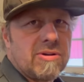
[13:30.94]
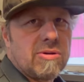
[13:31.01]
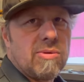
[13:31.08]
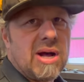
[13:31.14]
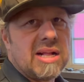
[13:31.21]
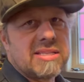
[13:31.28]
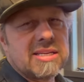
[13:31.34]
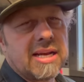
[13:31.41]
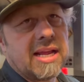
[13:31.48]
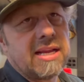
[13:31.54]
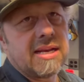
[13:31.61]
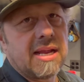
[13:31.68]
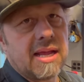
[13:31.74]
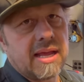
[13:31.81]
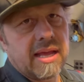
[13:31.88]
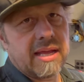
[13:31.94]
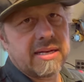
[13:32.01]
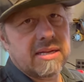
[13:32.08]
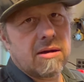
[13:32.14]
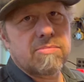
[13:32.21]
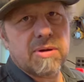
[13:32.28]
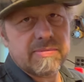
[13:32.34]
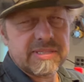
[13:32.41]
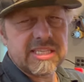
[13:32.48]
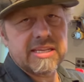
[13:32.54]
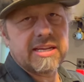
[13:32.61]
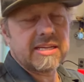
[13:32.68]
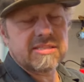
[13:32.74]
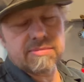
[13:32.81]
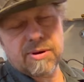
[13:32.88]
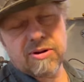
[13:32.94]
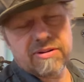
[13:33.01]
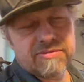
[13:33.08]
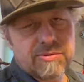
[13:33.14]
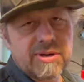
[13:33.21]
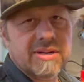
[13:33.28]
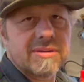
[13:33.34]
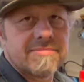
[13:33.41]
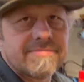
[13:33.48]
a little while tonight, and I'll probably see you guys tomorrow after work.